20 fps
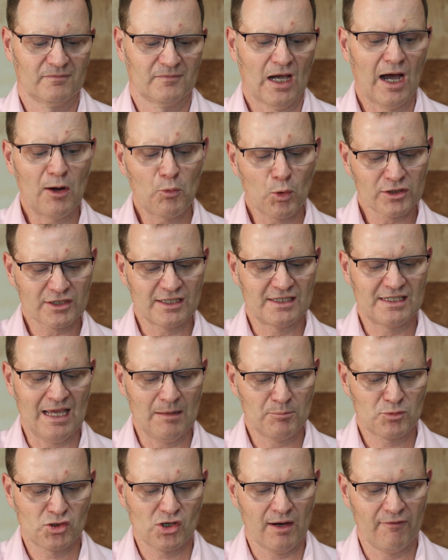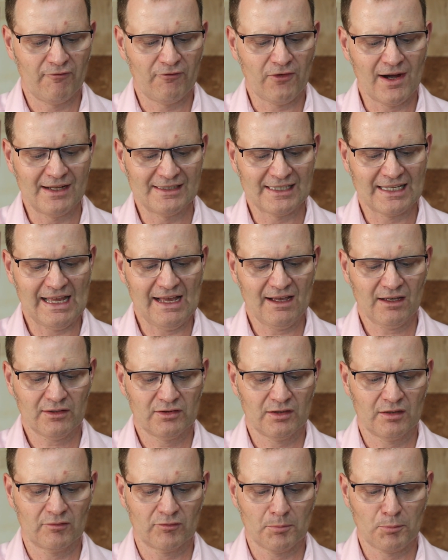I worked a temp job filing
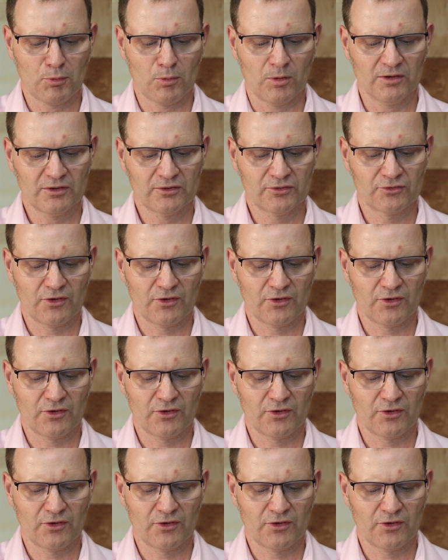accident reports